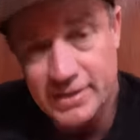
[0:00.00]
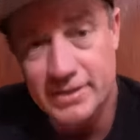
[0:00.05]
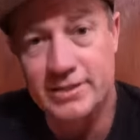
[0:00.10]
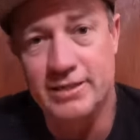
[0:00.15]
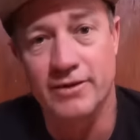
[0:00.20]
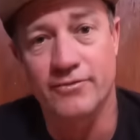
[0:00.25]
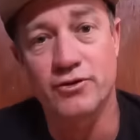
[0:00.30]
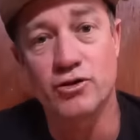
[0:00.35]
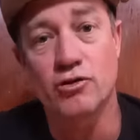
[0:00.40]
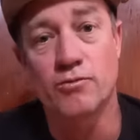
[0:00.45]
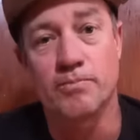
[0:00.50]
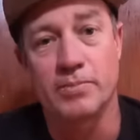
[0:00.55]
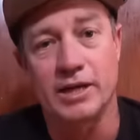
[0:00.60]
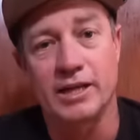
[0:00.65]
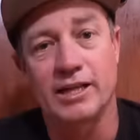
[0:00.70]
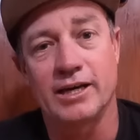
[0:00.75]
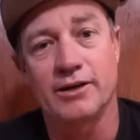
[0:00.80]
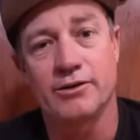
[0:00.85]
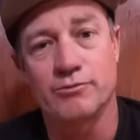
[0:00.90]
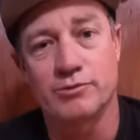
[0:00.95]
So if your
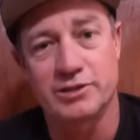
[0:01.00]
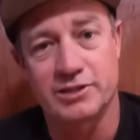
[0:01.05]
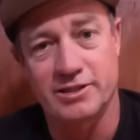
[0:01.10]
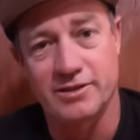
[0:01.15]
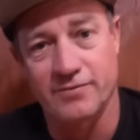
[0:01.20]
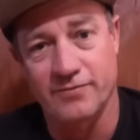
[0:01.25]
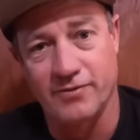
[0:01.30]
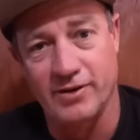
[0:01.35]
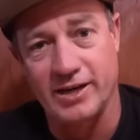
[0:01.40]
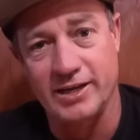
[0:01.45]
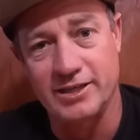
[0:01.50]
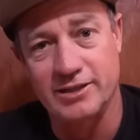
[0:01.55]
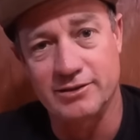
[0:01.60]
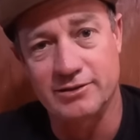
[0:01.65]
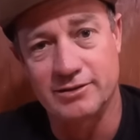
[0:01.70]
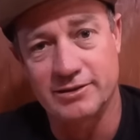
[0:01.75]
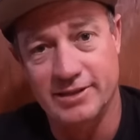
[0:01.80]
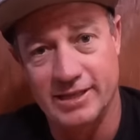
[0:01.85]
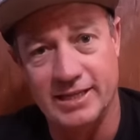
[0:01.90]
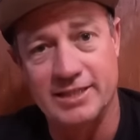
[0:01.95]
bellow was to
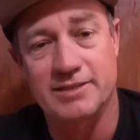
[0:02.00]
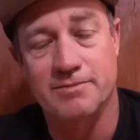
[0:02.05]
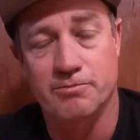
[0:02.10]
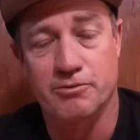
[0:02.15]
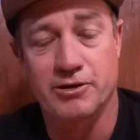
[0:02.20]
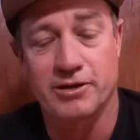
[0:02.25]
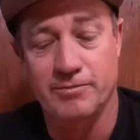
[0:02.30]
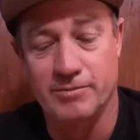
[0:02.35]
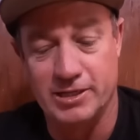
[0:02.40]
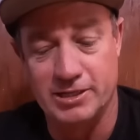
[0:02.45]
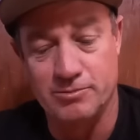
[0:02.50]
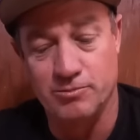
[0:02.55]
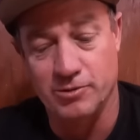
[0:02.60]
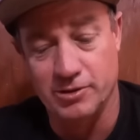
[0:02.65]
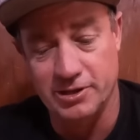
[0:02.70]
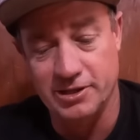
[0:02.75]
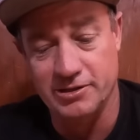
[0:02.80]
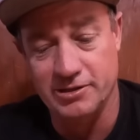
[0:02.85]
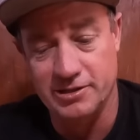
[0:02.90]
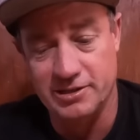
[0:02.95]
fail, that's pretty much
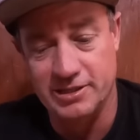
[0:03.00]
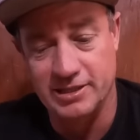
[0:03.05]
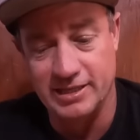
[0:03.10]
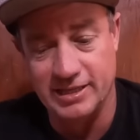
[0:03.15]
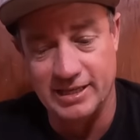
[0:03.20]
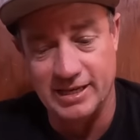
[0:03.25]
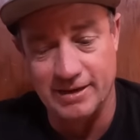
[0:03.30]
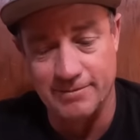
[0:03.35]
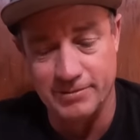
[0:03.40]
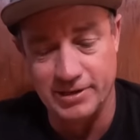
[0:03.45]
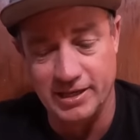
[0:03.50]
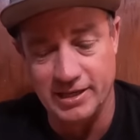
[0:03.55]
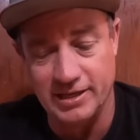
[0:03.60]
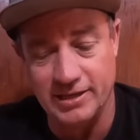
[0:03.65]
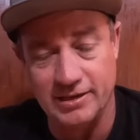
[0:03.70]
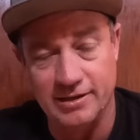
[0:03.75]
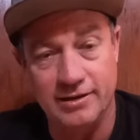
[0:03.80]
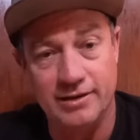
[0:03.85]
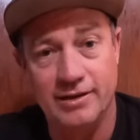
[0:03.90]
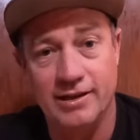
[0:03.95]
what you'd see coming
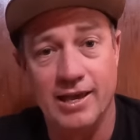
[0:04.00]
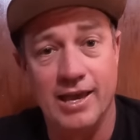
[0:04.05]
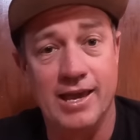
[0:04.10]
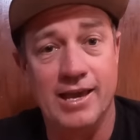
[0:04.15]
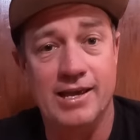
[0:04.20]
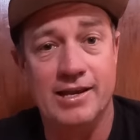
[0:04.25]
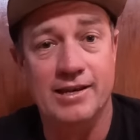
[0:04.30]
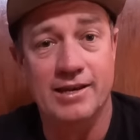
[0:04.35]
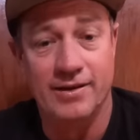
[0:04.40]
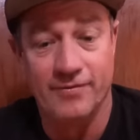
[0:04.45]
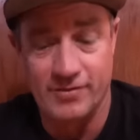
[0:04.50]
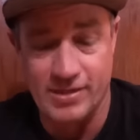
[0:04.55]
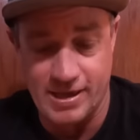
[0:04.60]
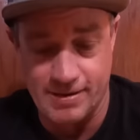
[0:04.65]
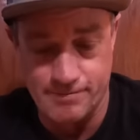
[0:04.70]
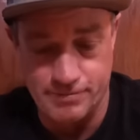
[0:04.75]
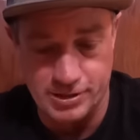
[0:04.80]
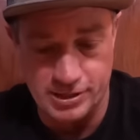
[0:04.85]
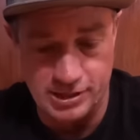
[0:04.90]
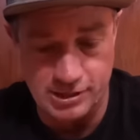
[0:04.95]
in, and if
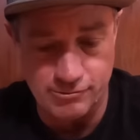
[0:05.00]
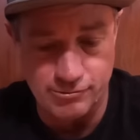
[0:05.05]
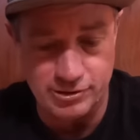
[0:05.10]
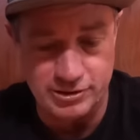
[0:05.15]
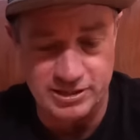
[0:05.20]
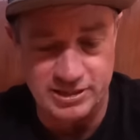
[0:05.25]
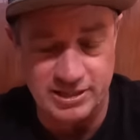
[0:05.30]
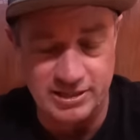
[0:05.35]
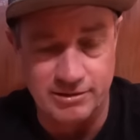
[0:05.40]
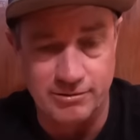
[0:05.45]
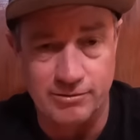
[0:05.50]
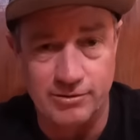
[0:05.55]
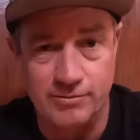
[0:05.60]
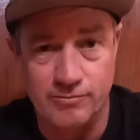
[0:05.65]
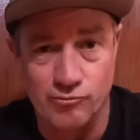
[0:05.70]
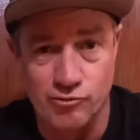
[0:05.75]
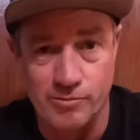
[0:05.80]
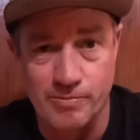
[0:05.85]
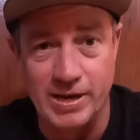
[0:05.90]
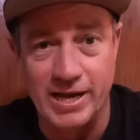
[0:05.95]
that bellow was to
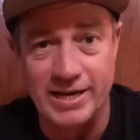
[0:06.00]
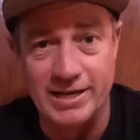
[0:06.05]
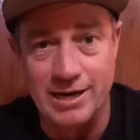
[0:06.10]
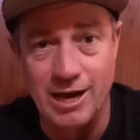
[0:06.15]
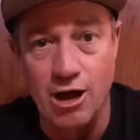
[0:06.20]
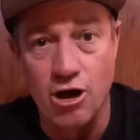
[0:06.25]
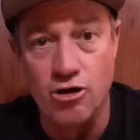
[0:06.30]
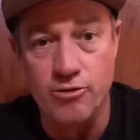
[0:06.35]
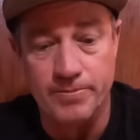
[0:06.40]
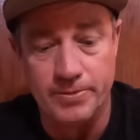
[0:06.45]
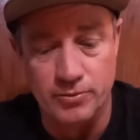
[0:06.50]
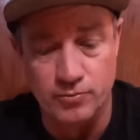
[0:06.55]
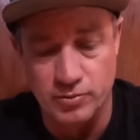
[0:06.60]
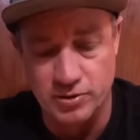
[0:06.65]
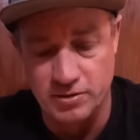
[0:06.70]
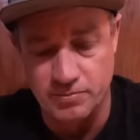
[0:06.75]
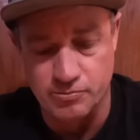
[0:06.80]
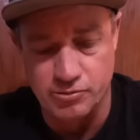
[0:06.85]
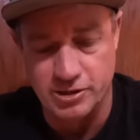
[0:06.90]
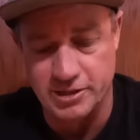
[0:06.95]
remain open
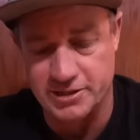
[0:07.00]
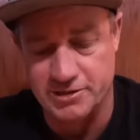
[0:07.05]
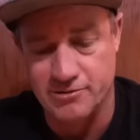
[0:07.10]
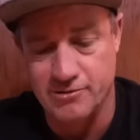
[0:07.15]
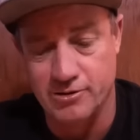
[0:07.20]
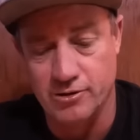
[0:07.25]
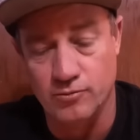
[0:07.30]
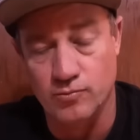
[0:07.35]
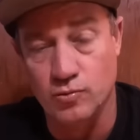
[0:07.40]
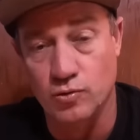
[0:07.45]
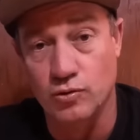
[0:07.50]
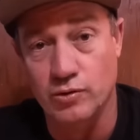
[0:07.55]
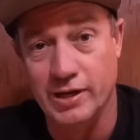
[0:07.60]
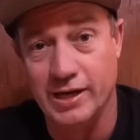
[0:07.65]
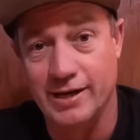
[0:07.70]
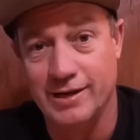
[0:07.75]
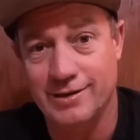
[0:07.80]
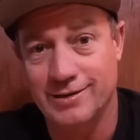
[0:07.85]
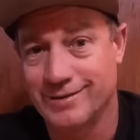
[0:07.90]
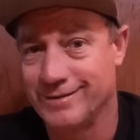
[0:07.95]
with the pressure of the
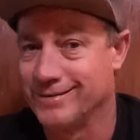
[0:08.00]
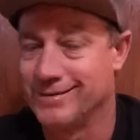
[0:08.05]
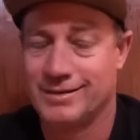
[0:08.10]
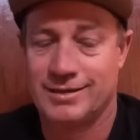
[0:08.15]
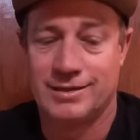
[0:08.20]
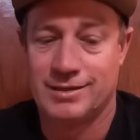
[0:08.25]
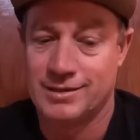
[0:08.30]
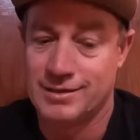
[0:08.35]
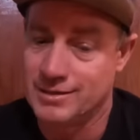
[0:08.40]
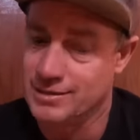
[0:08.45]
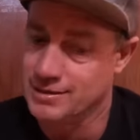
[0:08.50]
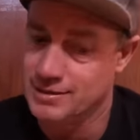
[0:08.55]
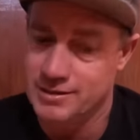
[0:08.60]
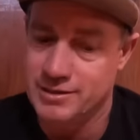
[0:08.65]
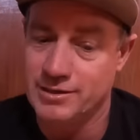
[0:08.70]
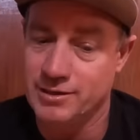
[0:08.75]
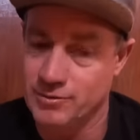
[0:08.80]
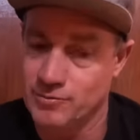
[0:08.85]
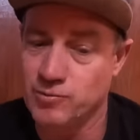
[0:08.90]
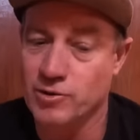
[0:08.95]
water,
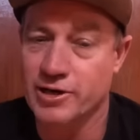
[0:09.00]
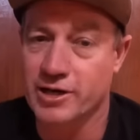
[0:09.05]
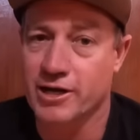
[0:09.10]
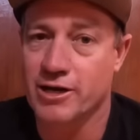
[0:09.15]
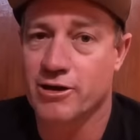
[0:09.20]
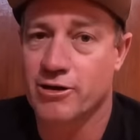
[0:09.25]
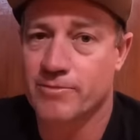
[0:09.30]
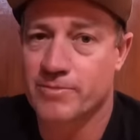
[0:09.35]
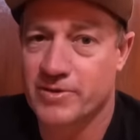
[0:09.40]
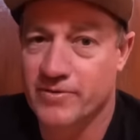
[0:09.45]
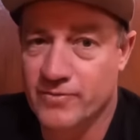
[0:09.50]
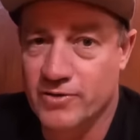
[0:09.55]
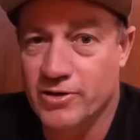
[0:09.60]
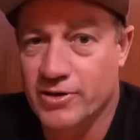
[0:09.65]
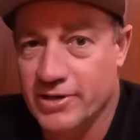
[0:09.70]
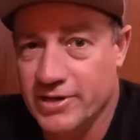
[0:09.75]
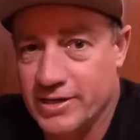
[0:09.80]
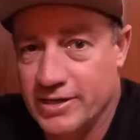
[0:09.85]
you'd want to hope you've got